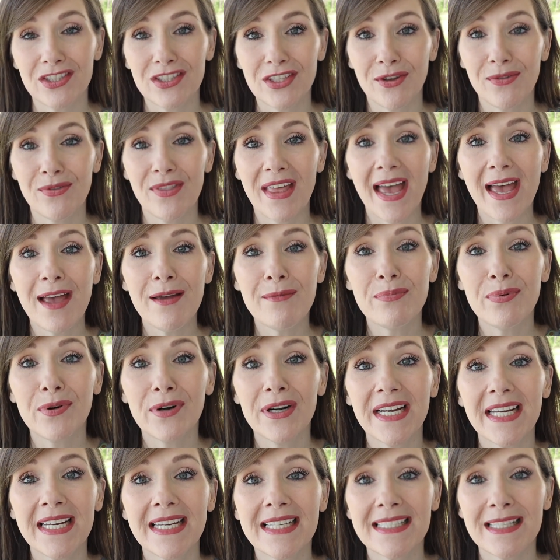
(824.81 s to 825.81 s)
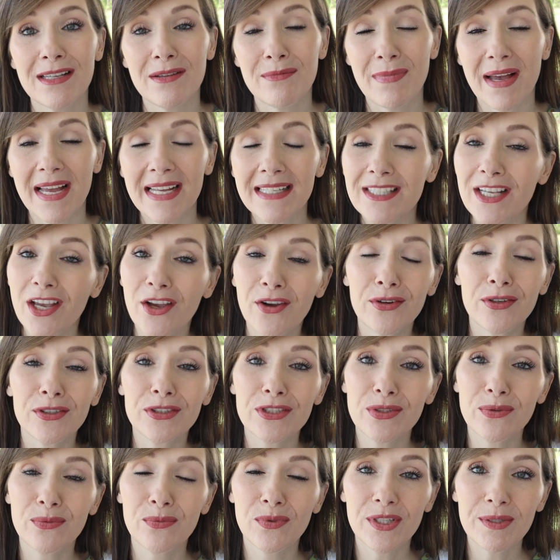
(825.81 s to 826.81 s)
So that brings my
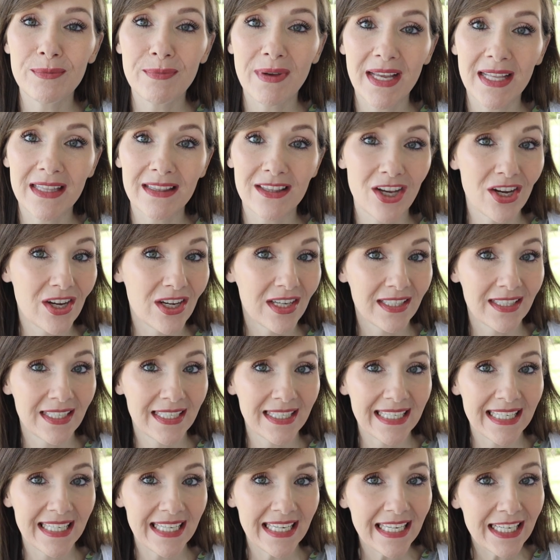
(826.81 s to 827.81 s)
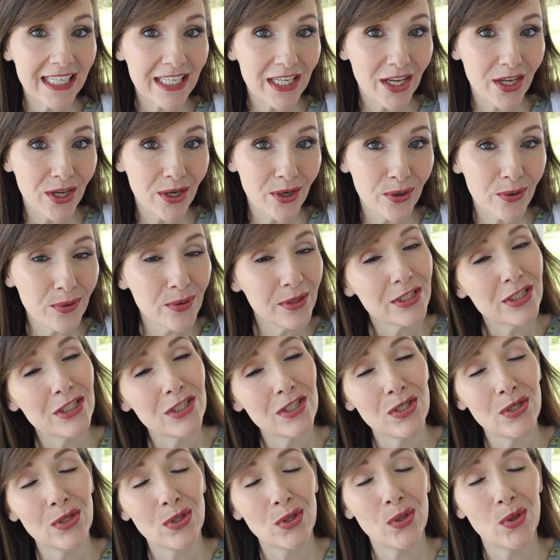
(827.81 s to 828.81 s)
total to one month on keto
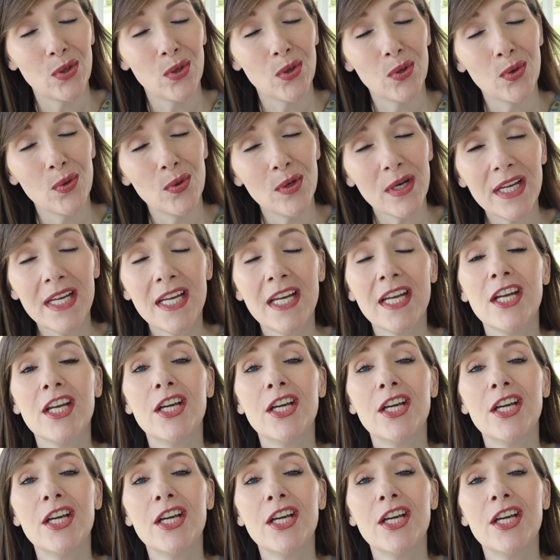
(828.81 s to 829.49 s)
to